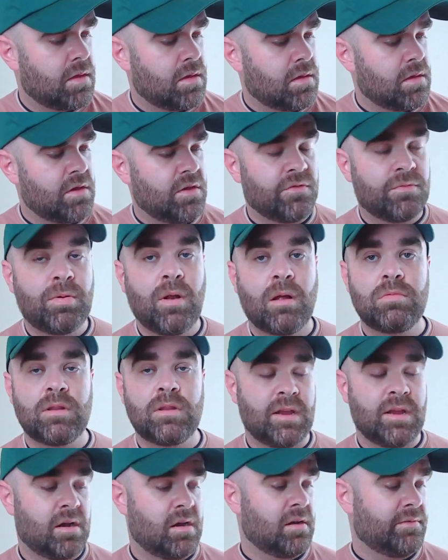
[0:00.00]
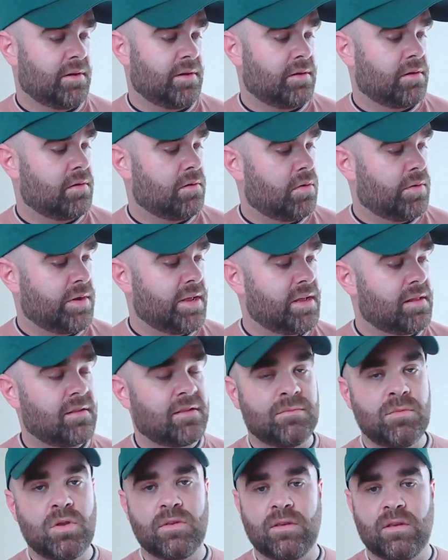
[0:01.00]
You've probably heard of it, O'Neill's
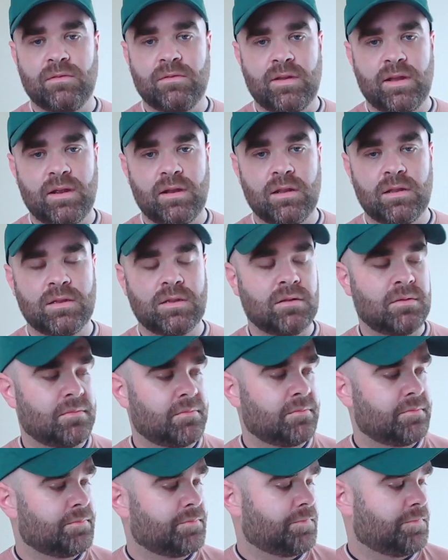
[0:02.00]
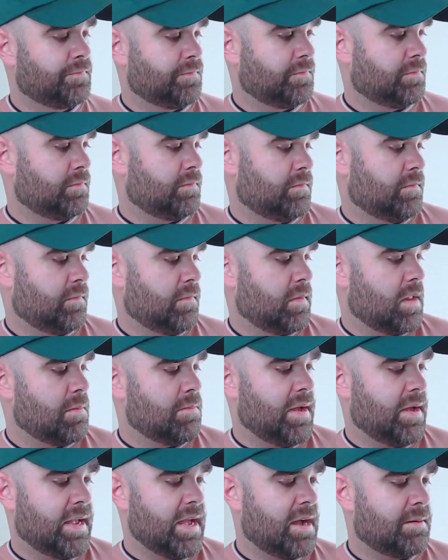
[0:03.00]
Music of Ireland,
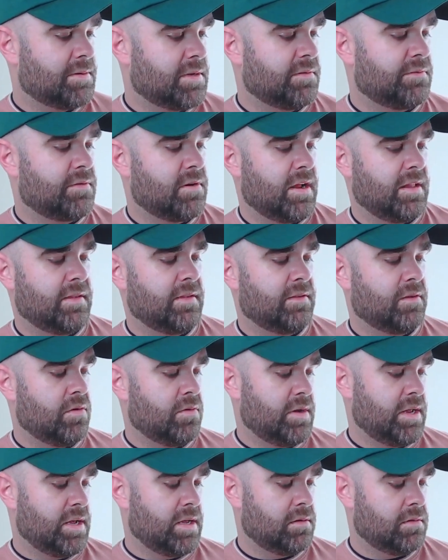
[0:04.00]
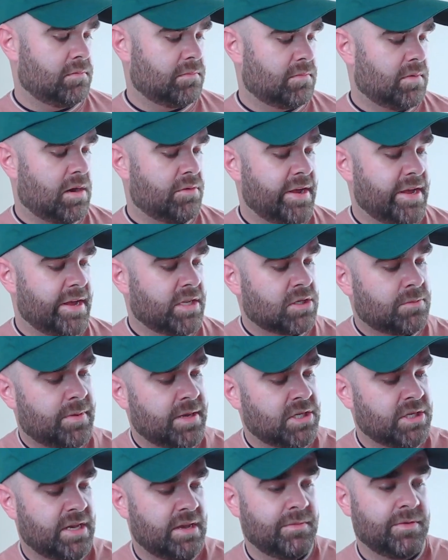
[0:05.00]
by Captain Francis O'Neill, arranged by
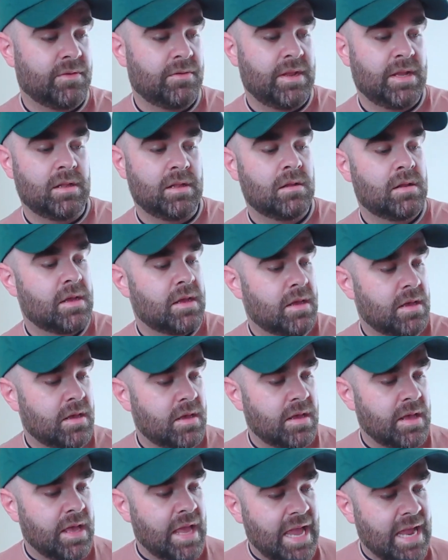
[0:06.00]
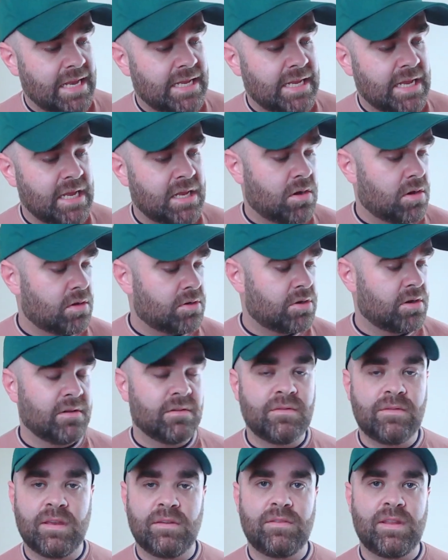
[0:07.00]
James O'Neill.
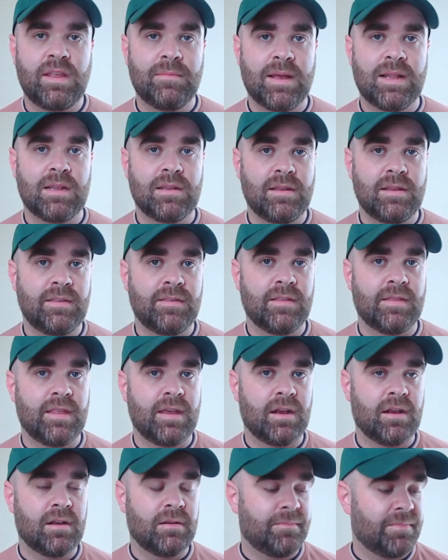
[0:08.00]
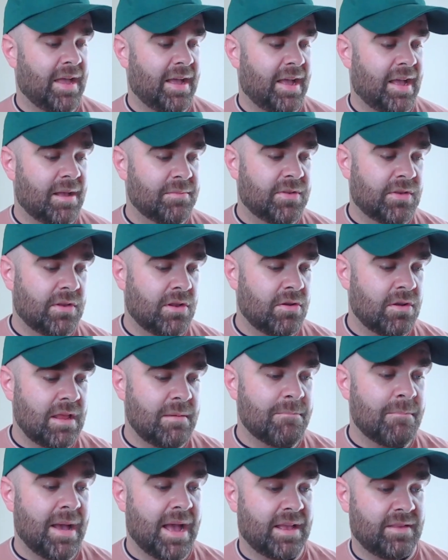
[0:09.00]
1,850 melodies in there. Absolutely
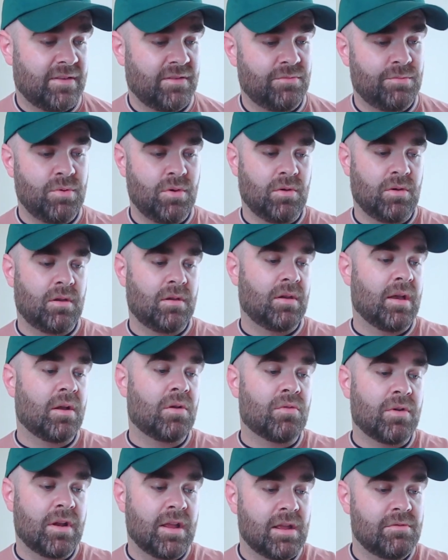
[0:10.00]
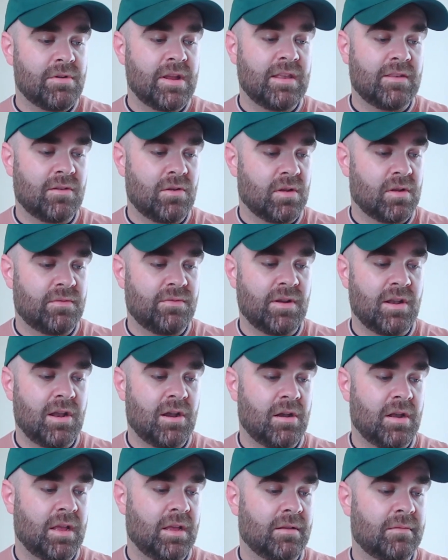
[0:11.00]
massive book, a great resource for
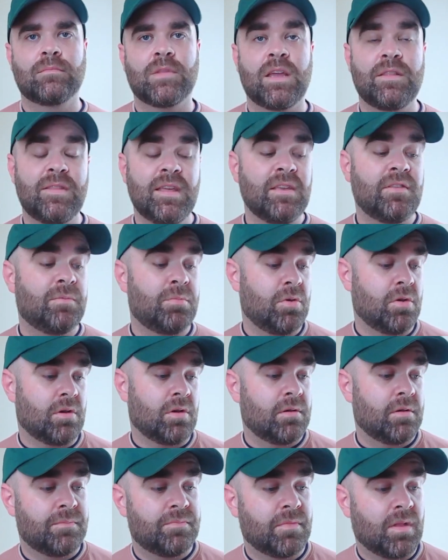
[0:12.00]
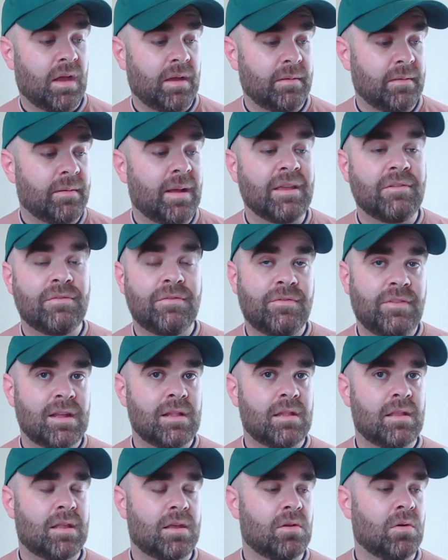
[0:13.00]
learning. In this book, I
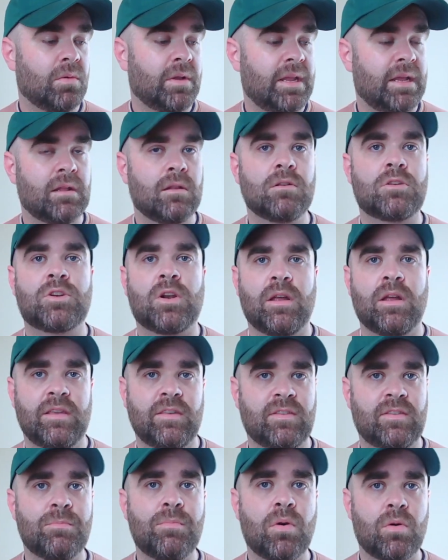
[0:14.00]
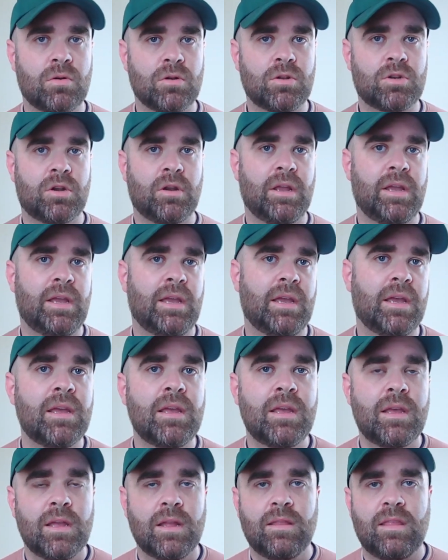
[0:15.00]
feel that O'Neill tries to portray
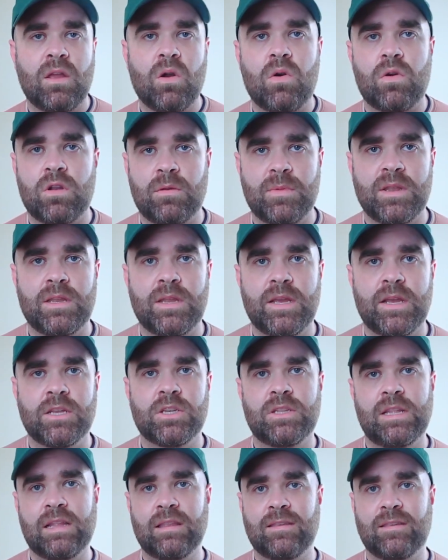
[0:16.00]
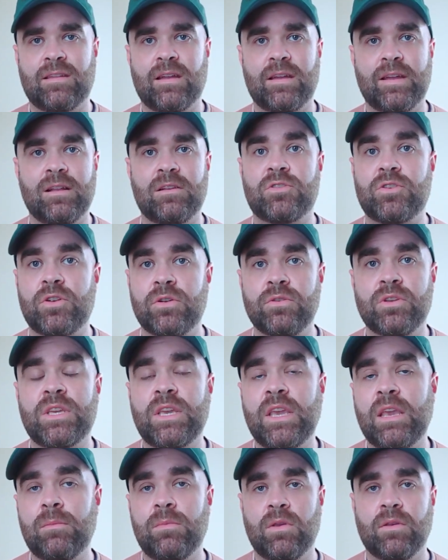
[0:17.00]
the ornamentation and style through
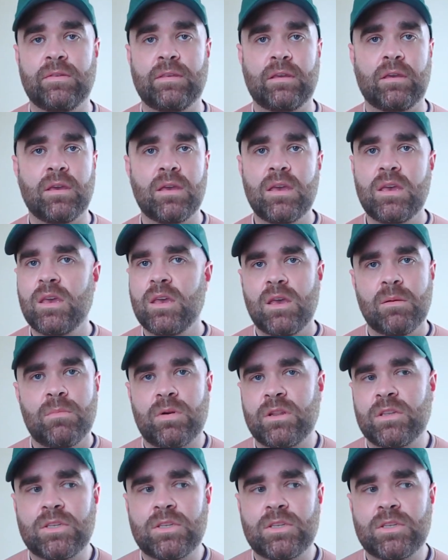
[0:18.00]
sheet music, but it's